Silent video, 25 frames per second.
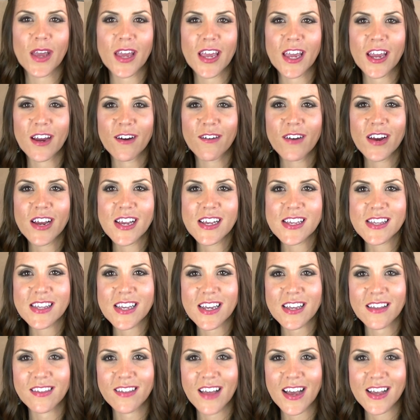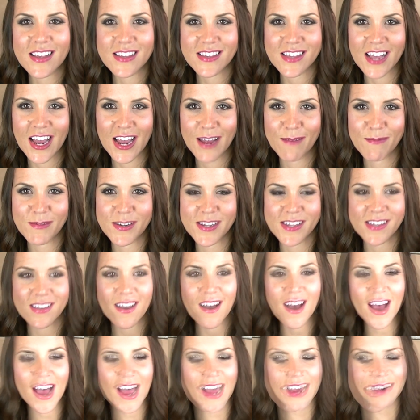earrings in that same
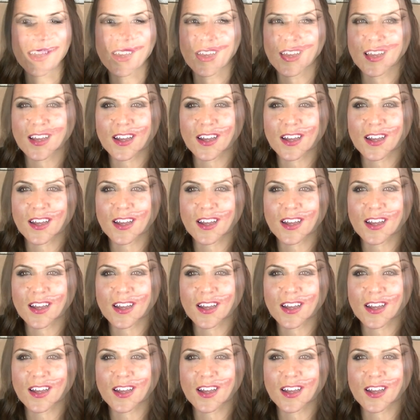design.